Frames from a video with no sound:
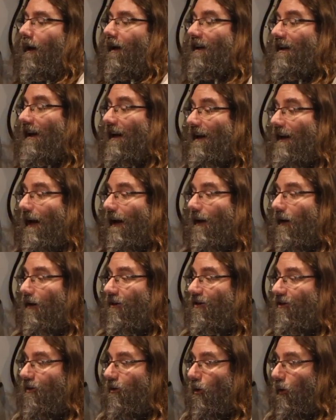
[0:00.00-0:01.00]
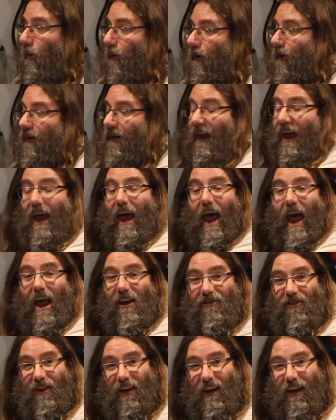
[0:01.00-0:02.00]
detailed scrolled
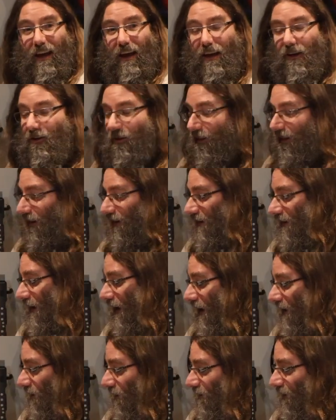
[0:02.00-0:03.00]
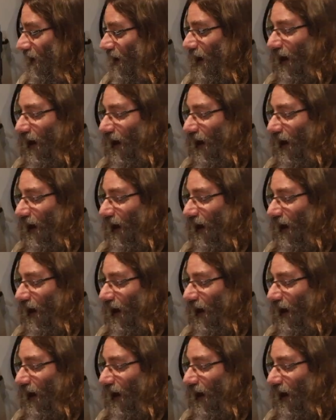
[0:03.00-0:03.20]
etching into the sides of it.